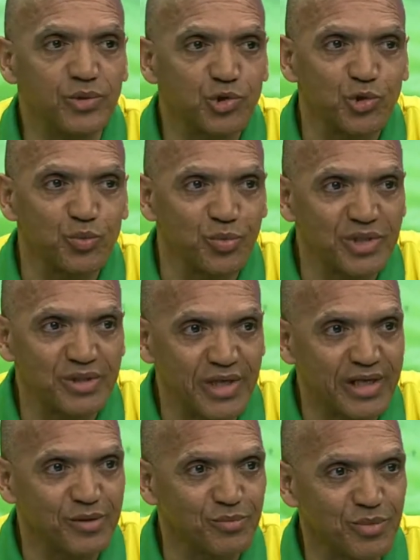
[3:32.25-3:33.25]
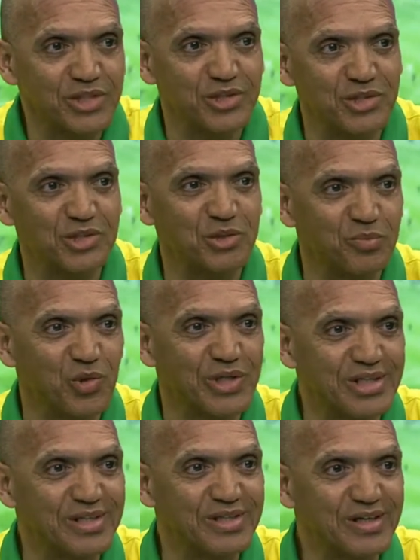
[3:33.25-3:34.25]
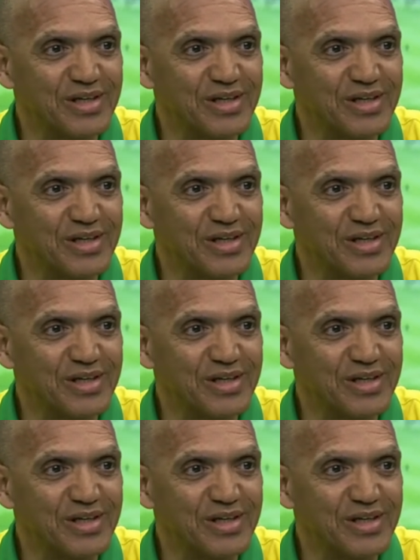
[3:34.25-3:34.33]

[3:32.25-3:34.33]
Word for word: we should be that much disappointed